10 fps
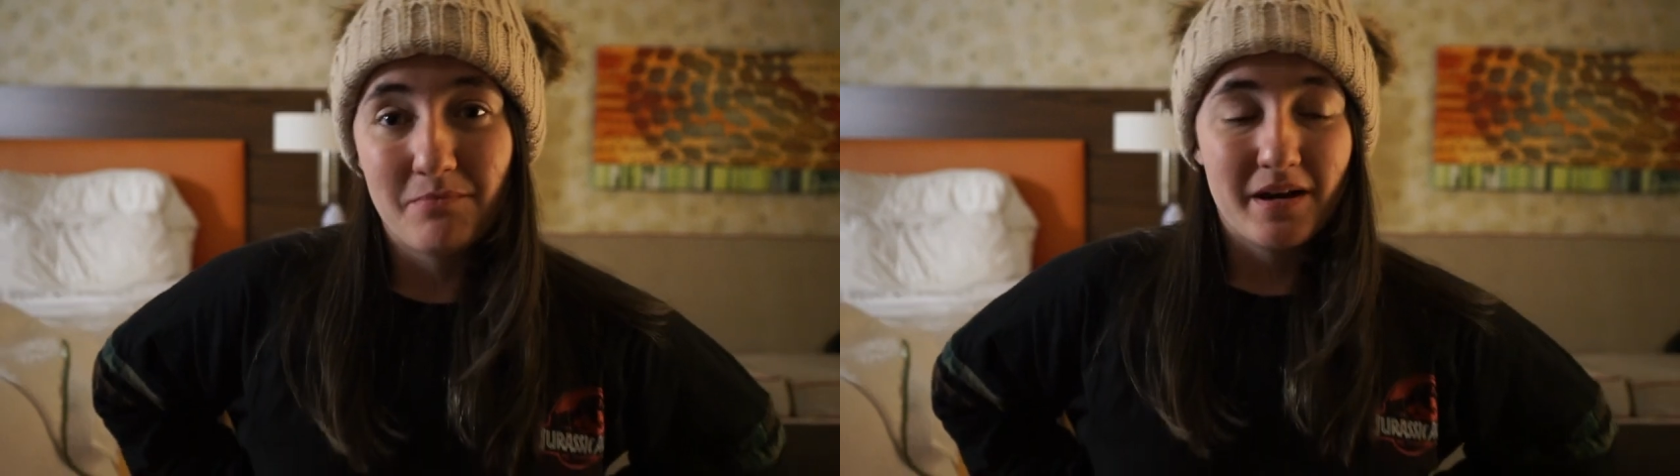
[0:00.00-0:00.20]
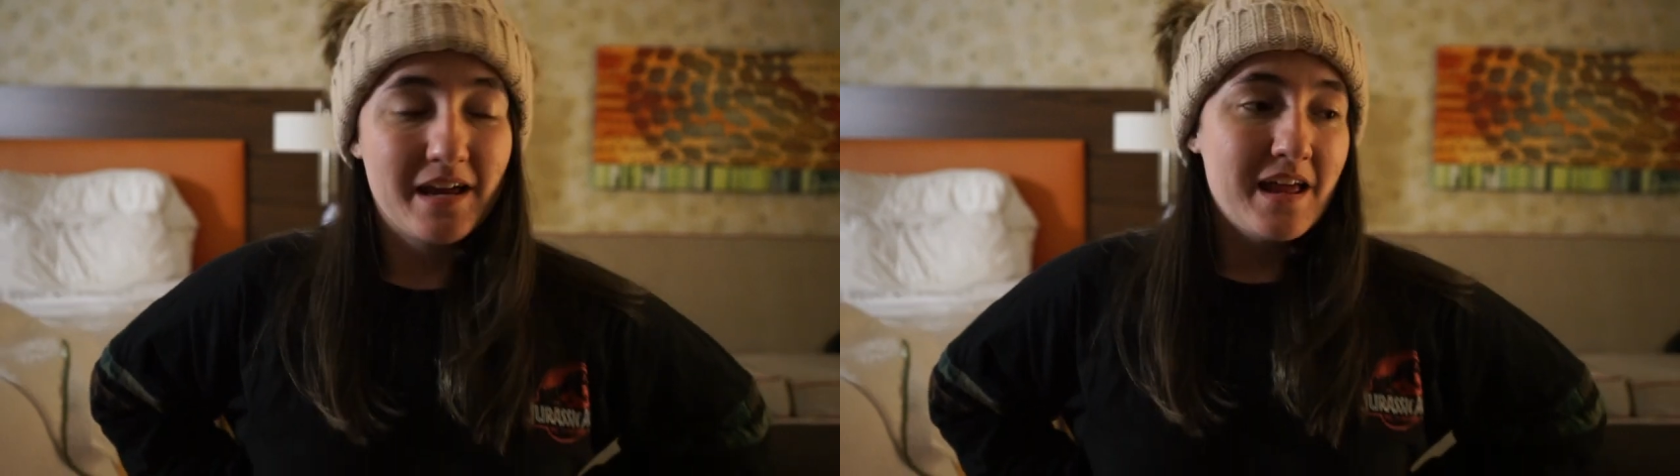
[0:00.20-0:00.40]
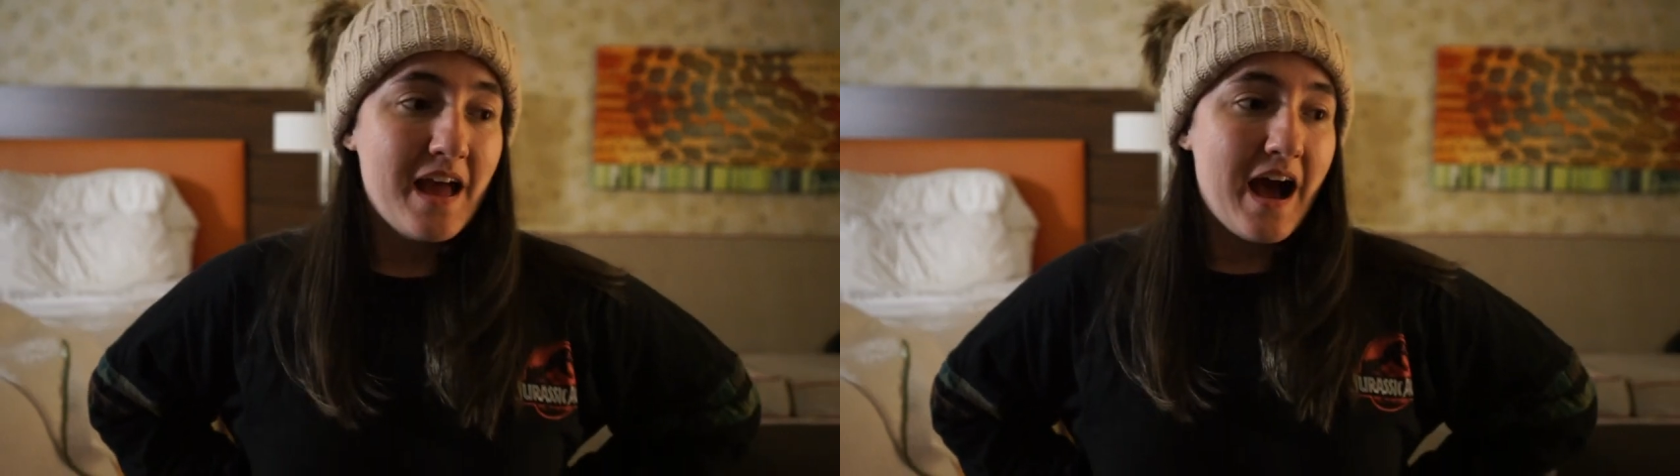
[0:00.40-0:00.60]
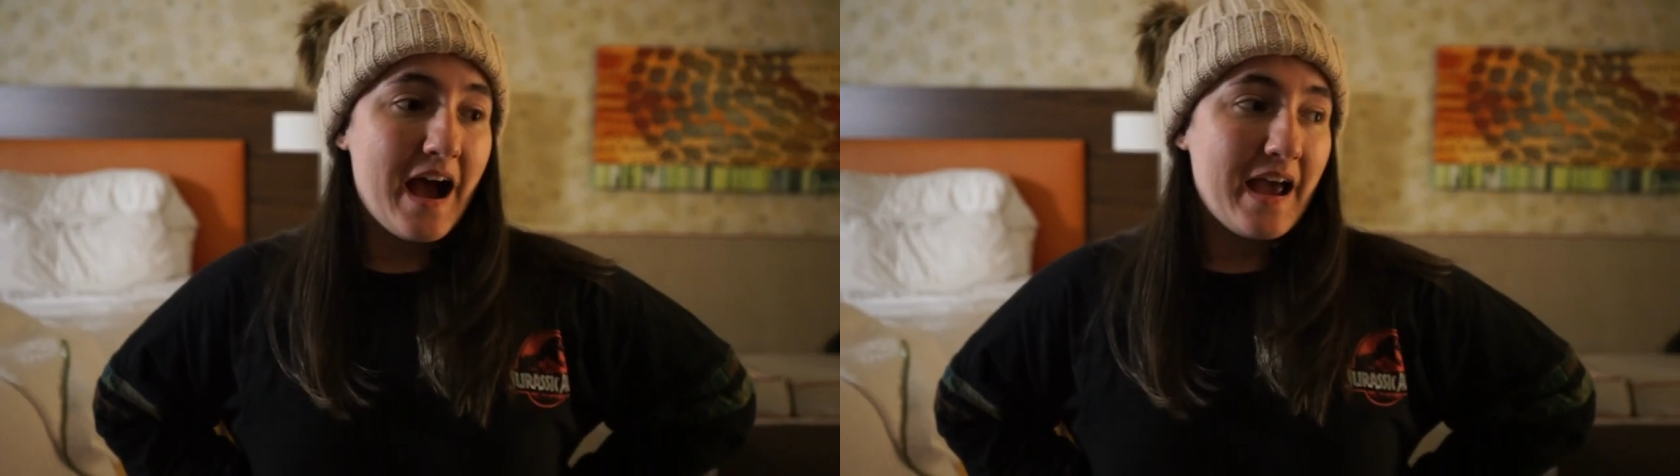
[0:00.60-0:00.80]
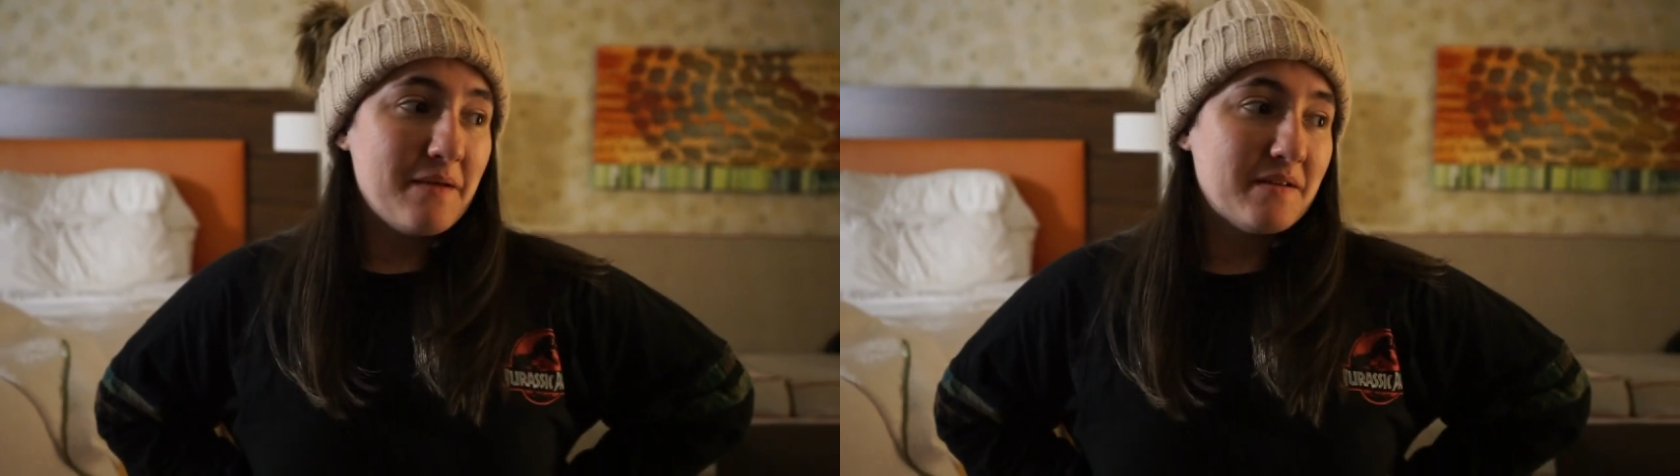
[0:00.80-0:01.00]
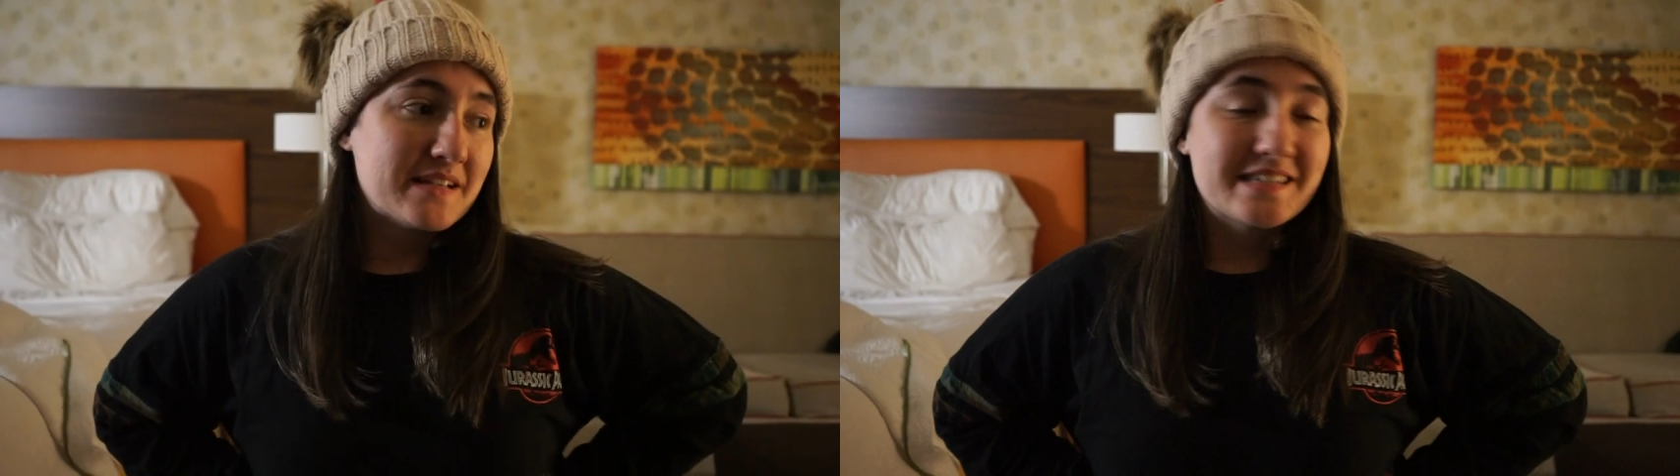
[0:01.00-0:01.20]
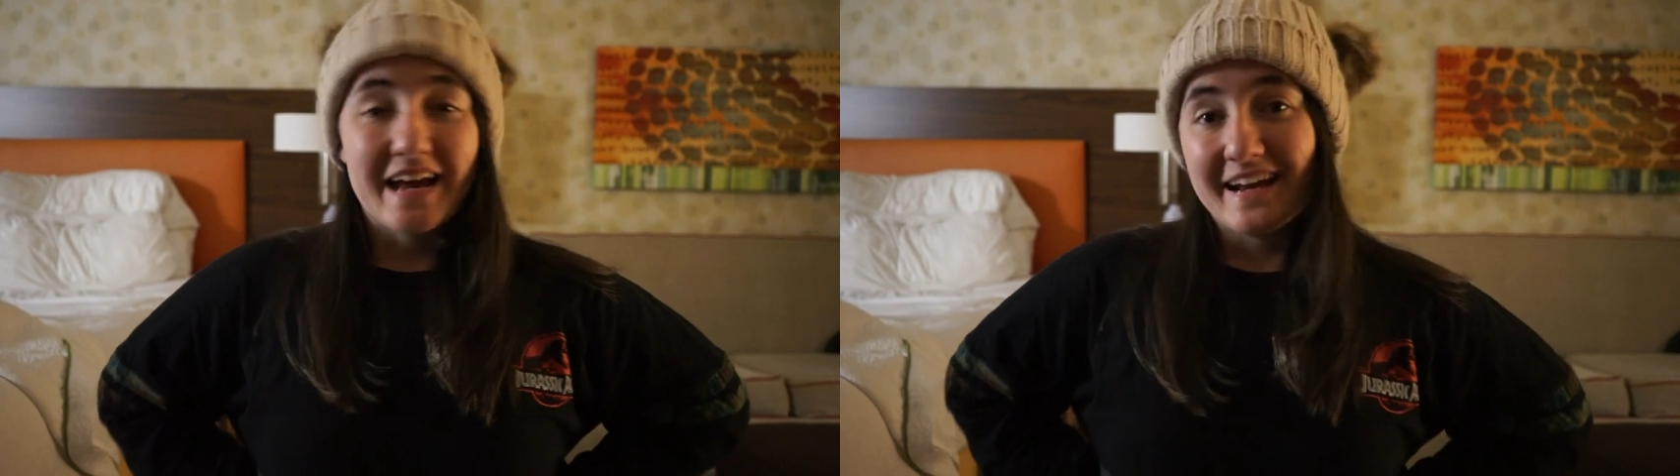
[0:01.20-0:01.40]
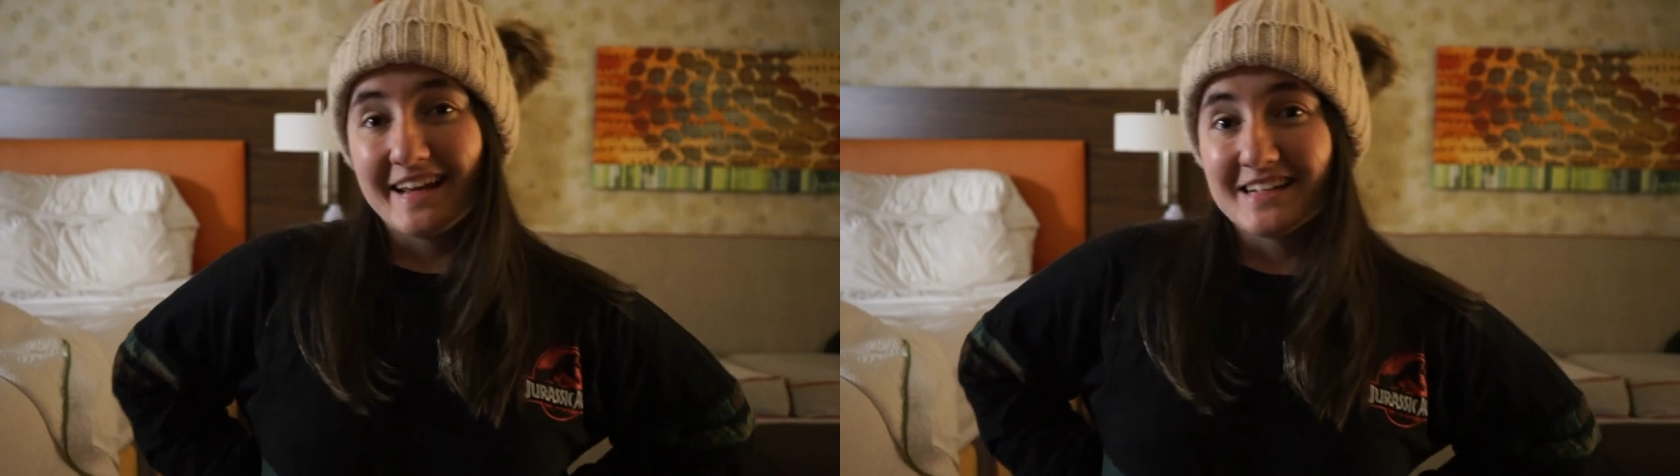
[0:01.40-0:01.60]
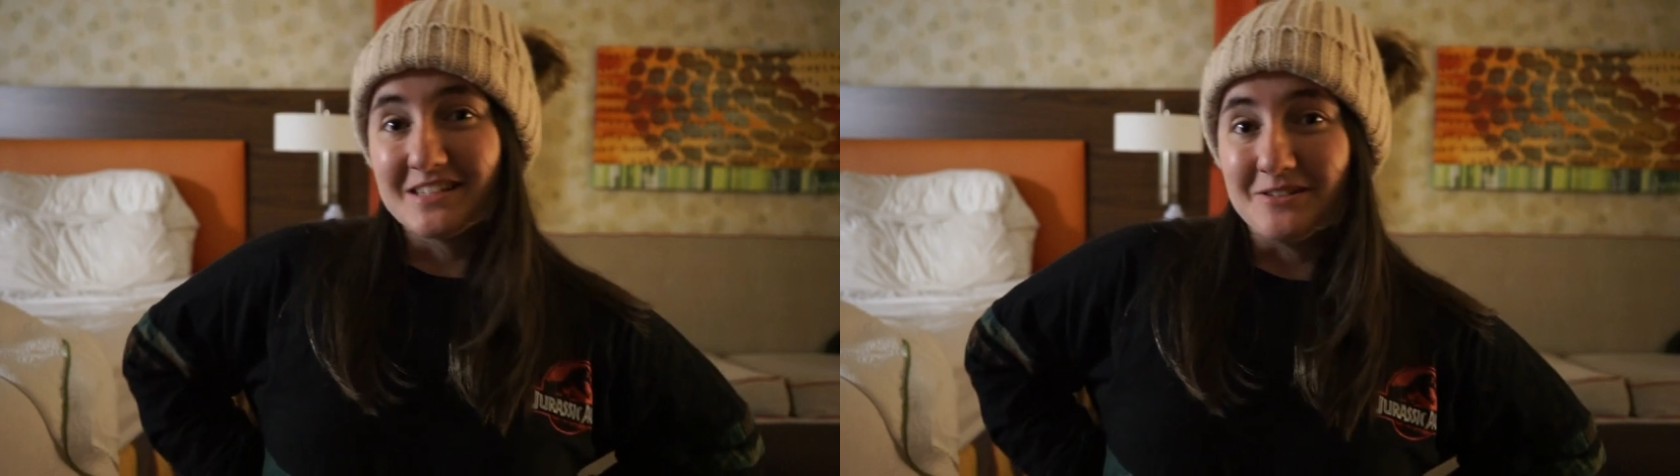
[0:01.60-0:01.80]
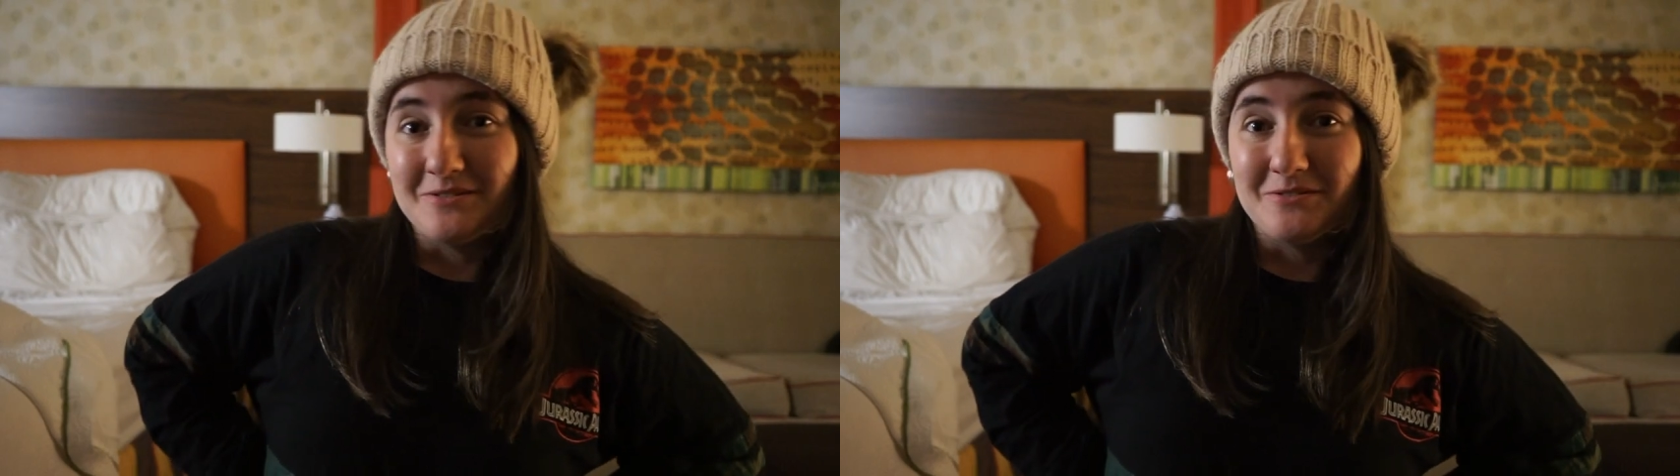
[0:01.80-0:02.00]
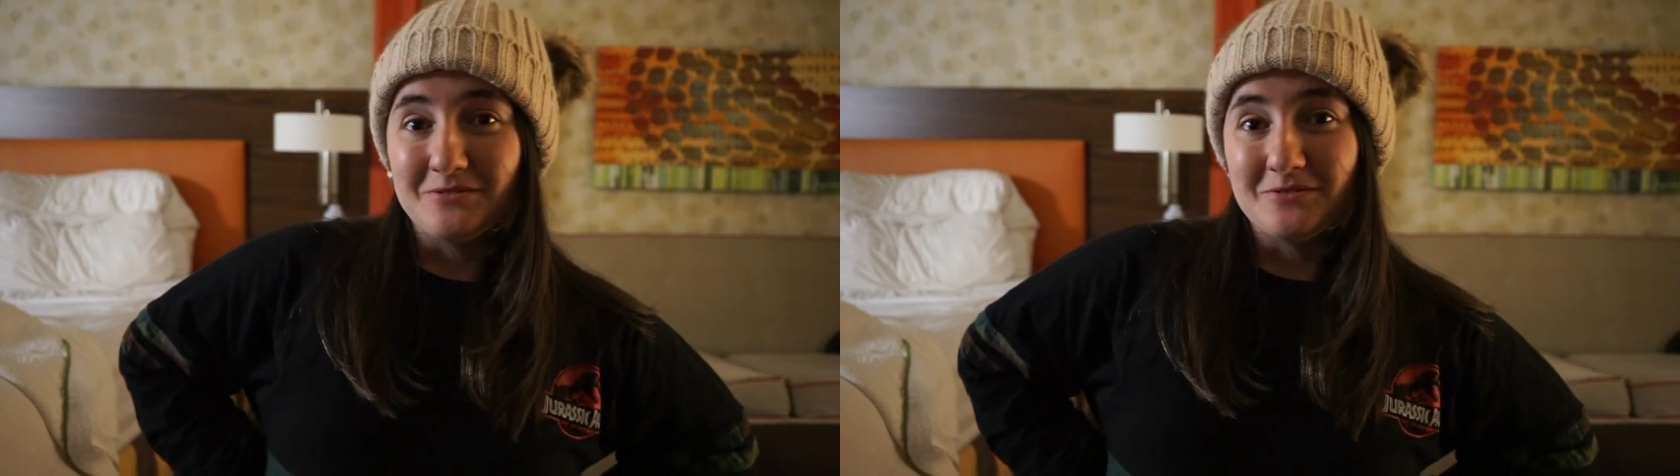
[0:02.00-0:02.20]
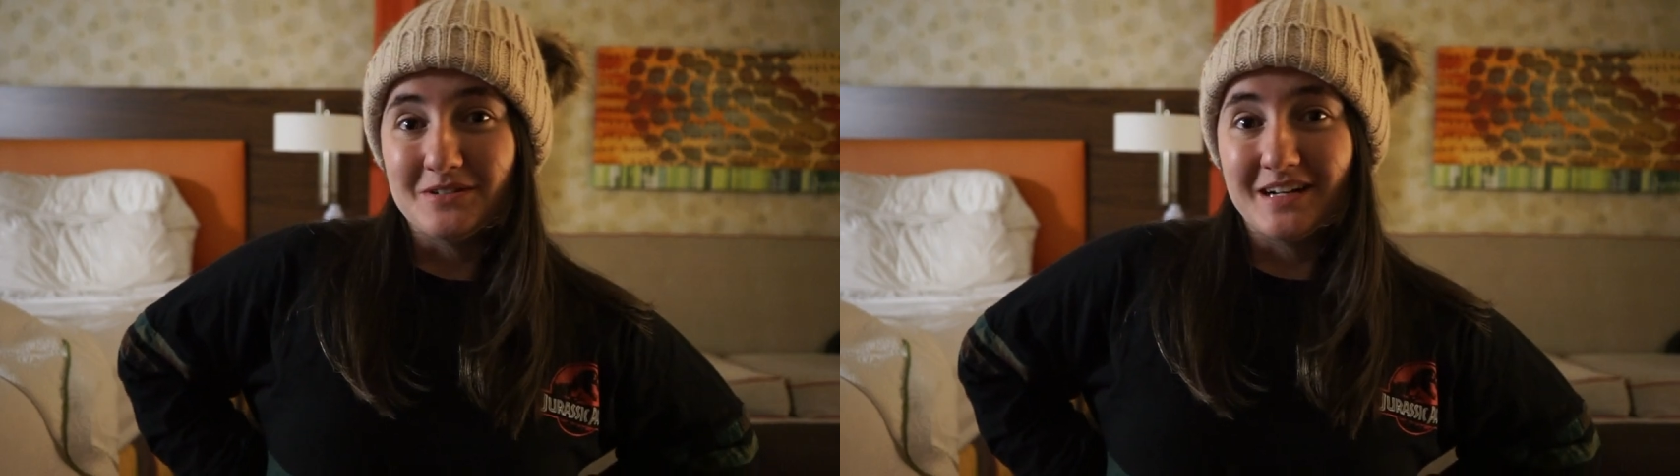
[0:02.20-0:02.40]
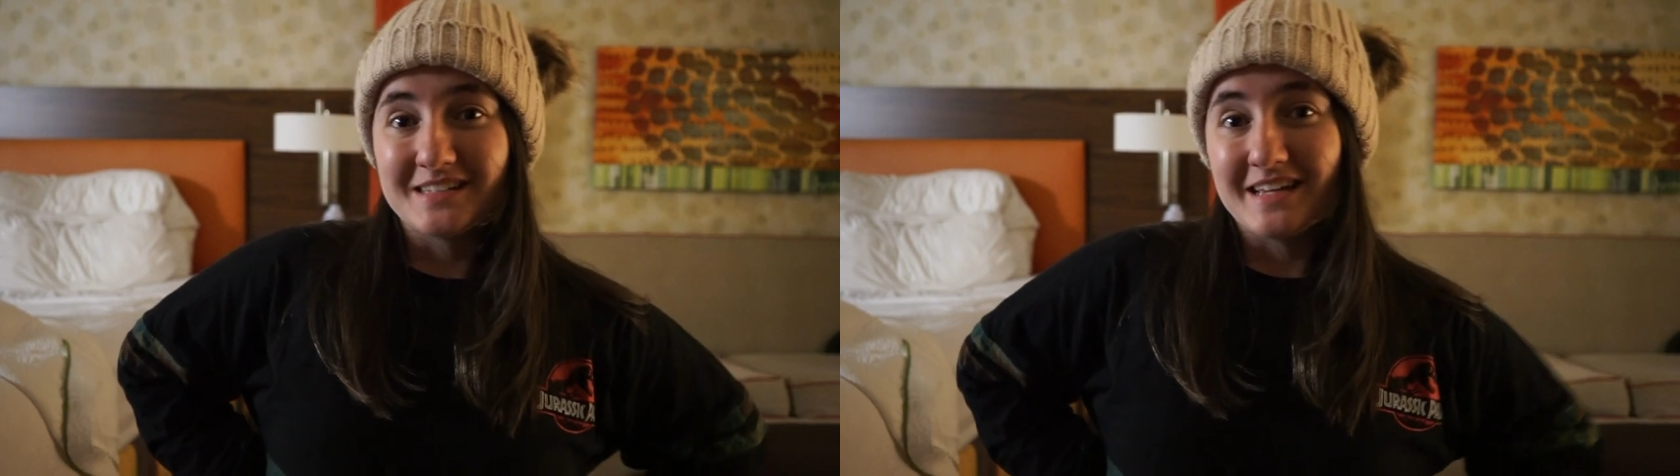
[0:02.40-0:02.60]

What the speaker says: but I'm excited to